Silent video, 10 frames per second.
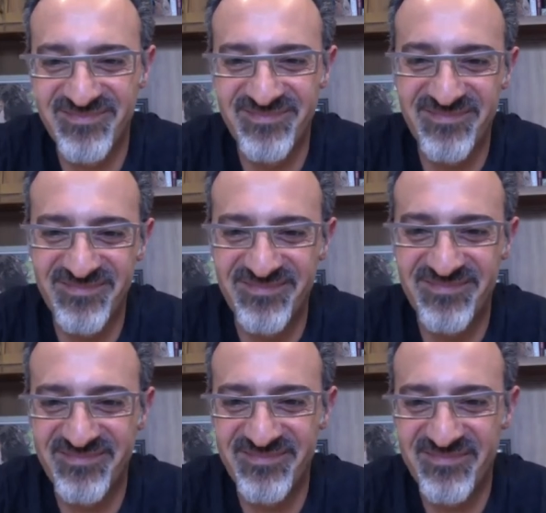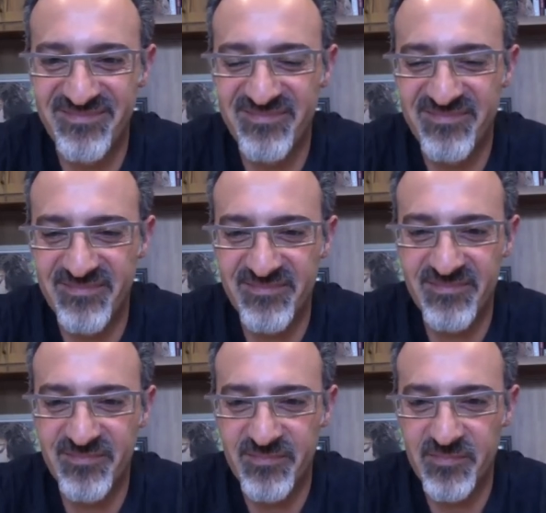
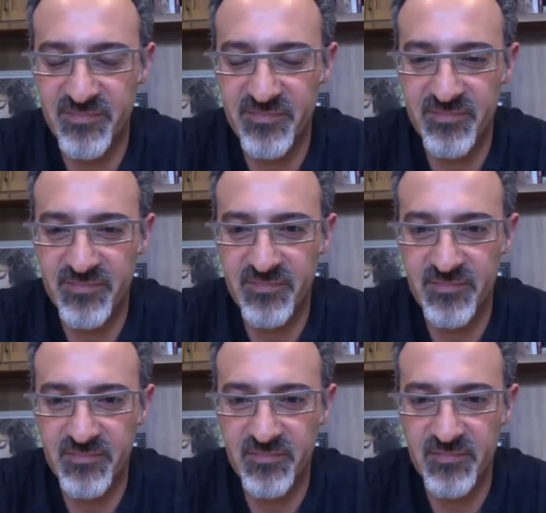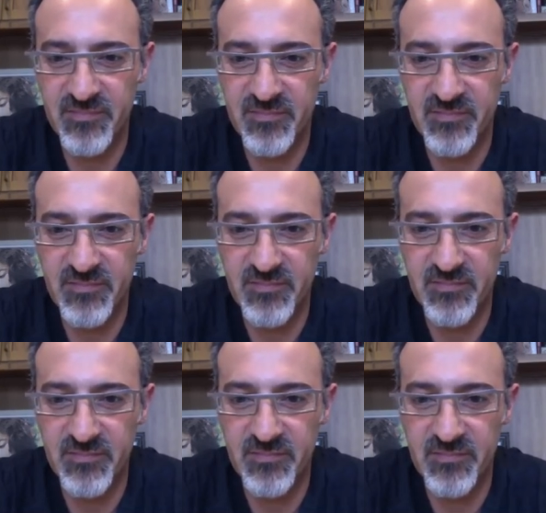
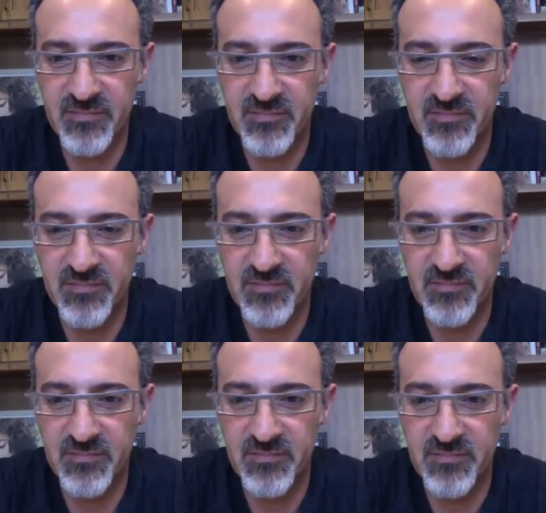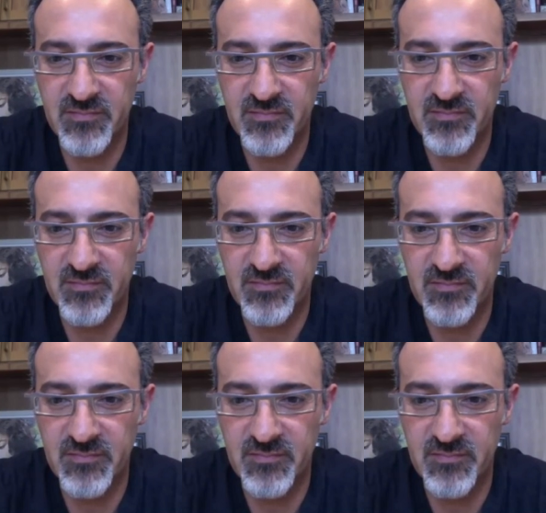The person shown says nothing.